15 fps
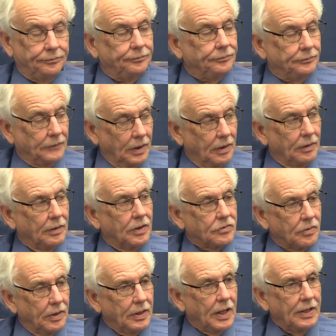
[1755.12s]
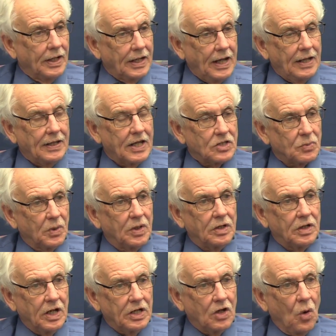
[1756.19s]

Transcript: Yeah, that's right. And again, that's where it